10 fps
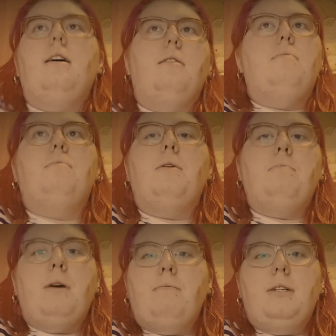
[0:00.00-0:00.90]
my
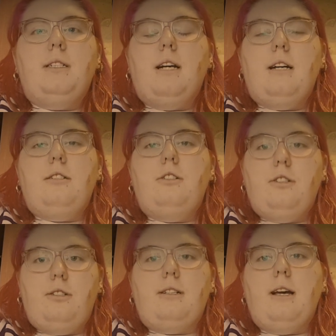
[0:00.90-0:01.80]
mum and dad
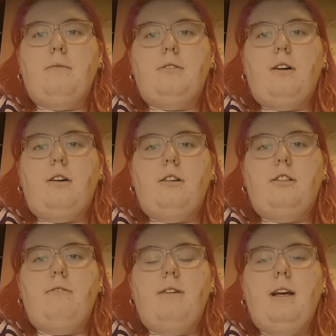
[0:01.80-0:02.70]
just kept
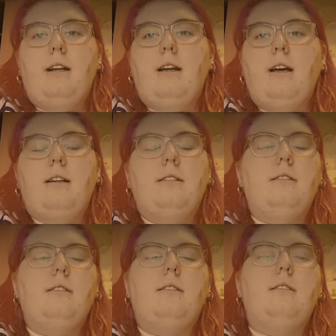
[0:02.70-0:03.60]
arguing,
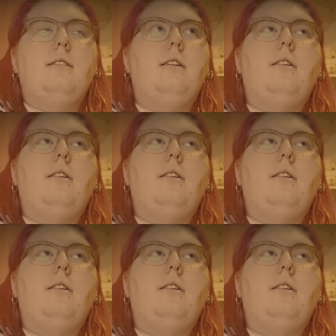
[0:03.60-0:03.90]
and I